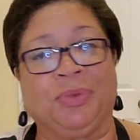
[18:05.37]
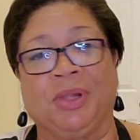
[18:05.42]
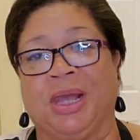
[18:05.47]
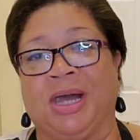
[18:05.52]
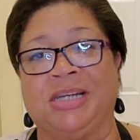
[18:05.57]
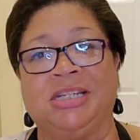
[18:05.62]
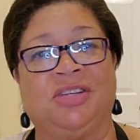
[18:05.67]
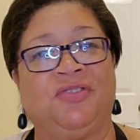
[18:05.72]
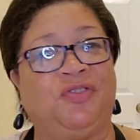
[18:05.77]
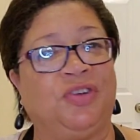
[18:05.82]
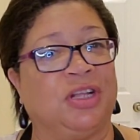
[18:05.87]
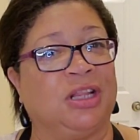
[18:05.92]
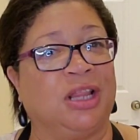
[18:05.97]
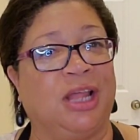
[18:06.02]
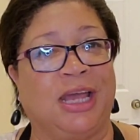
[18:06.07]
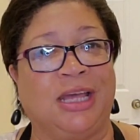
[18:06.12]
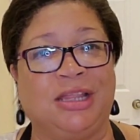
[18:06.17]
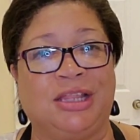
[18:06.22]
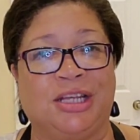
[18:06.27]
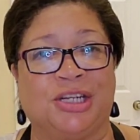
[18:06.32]
Guys, if you
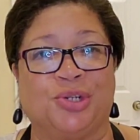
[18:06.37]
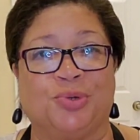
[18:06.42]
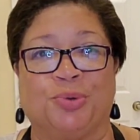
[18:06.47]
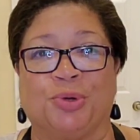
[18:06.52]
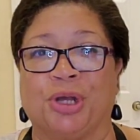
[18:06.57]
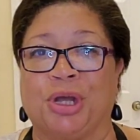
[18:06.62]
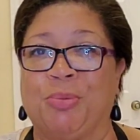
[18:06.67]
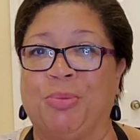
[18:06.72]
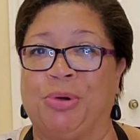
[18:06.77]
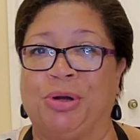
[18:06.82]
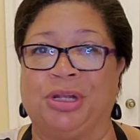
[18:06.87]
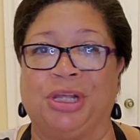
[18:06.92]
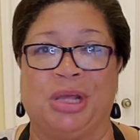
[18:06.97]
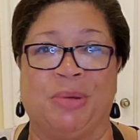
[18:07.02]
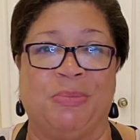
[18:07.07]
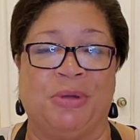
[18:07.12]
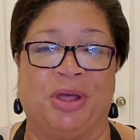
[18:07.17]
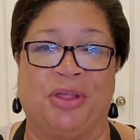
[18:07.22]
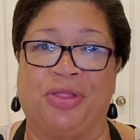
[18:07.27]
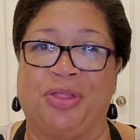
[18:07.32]
like this one, come on and
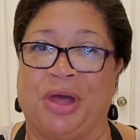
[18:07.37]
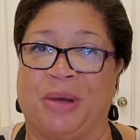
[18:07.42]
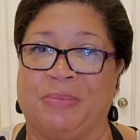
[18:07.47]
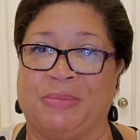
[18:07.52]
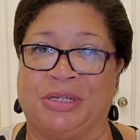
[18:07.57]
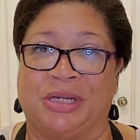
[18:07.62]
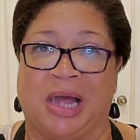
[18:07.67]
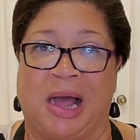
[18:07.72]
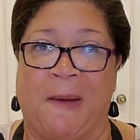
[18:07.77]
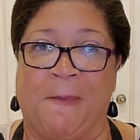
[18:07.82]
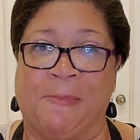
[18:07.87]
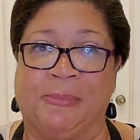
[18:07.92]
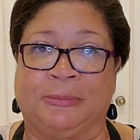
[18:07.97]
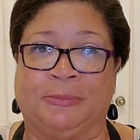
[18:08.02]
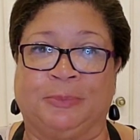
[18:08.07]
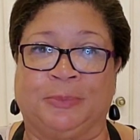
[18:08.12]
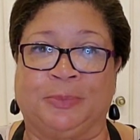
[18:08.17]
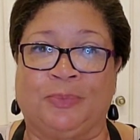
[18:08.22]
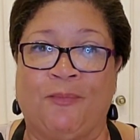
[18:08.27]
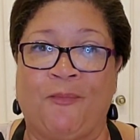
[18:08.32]
give me a thumbs up.
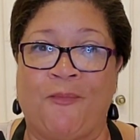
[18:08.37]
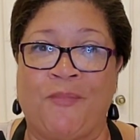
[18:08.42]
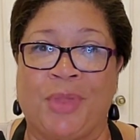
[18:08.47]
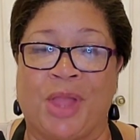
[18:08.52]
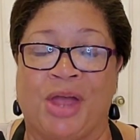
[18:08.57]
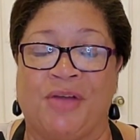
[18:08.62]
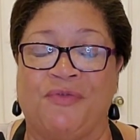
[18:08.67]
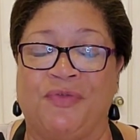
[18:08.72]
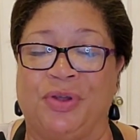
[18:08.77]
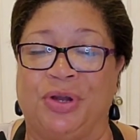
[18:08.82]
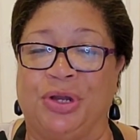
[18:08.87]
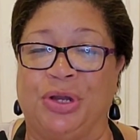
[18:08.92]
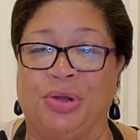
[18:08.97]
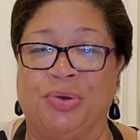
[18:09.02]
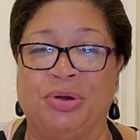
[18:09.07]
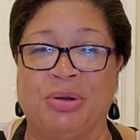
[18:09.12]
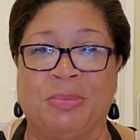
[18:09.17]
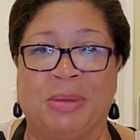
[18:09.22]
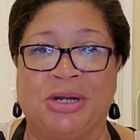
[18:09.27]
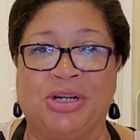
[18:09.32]
If you're
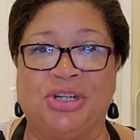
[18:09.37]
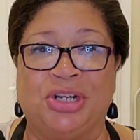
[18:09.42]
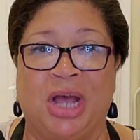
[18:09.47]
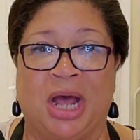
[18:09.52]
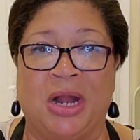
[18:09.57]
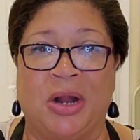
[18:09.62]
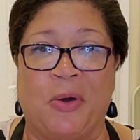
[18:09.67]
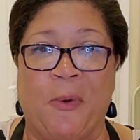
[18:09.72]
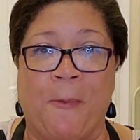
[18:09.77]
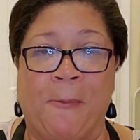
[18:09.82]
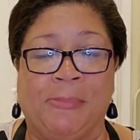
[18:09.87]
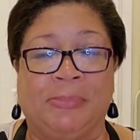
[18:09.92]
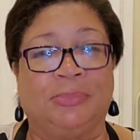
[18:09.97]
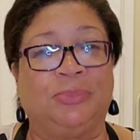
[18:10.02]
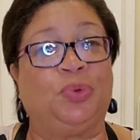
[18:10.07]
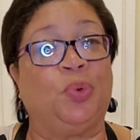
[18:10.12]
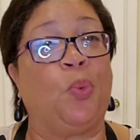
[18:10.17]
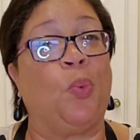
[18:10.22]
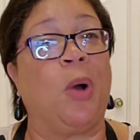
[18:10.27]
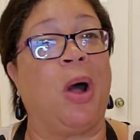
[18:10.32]
new to my channel,
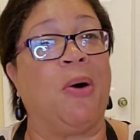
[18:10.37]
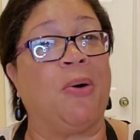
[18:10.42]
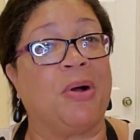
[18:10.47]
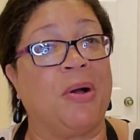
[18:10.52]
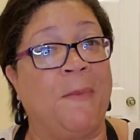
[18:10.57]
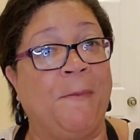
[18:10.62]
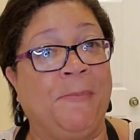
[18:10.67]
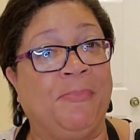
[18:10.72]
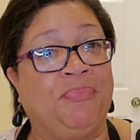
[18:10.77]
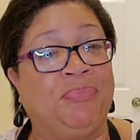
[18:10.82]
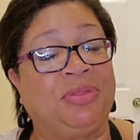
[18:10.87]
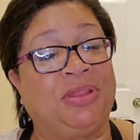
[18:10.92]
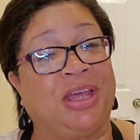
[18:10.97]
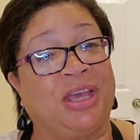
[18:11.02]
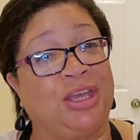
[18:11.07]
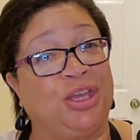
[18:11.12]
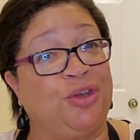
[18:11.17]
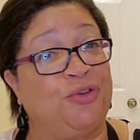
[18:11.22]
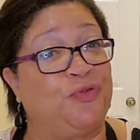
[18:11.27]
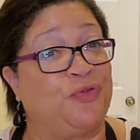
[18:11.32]
welcome.
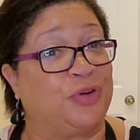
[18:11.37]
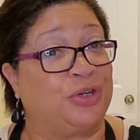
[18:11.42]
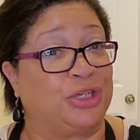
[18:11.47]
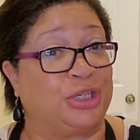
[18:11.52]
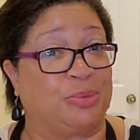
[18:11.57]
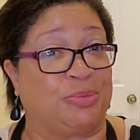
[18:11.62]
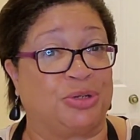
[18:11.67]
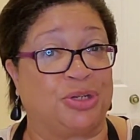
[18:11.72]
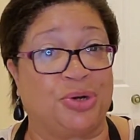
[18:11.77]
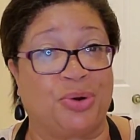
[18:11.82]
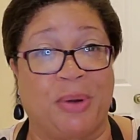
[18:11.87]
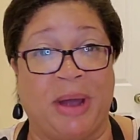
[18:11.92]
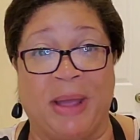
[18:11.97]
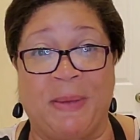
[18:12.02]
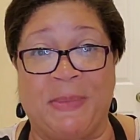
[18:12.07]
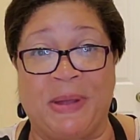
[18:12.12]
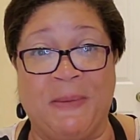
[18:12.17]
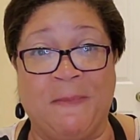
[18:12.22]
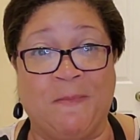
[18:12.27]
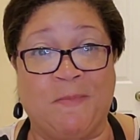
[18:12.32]
Thank you for
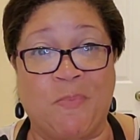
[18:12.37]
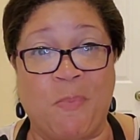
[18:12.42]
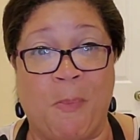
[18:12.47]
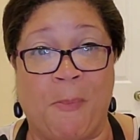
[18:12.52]
subscribing.